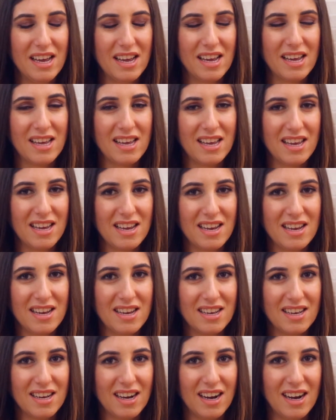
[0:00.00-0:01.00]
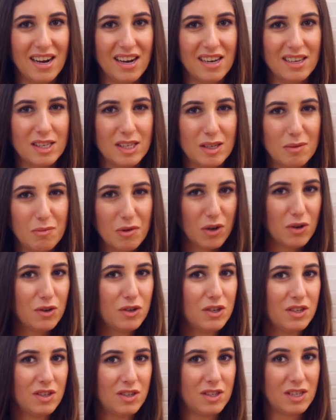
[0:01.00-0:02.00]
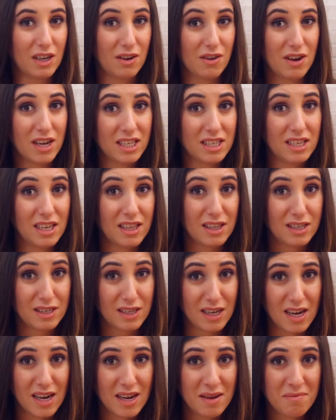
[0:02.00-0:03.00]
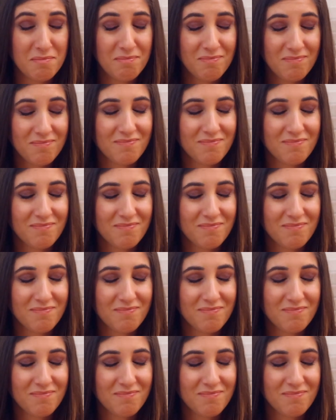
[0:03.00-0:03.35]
He smoked cigarettes at the time,